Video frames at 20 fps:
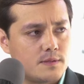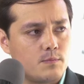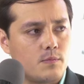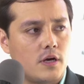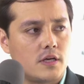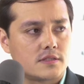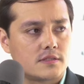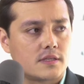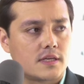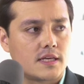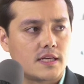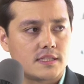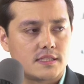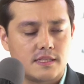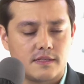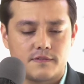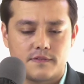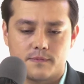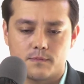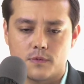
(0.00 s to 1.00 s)
in Boston. He
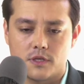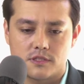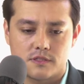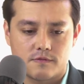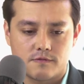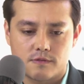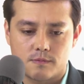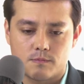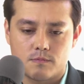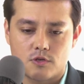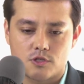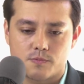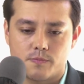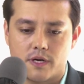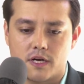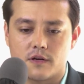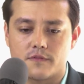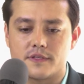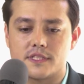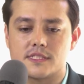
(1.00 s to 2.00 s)
has lived in Boston for most
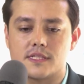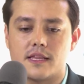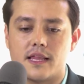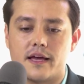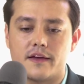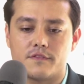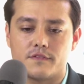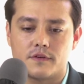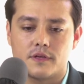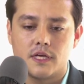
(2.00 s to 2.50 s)
part of his life.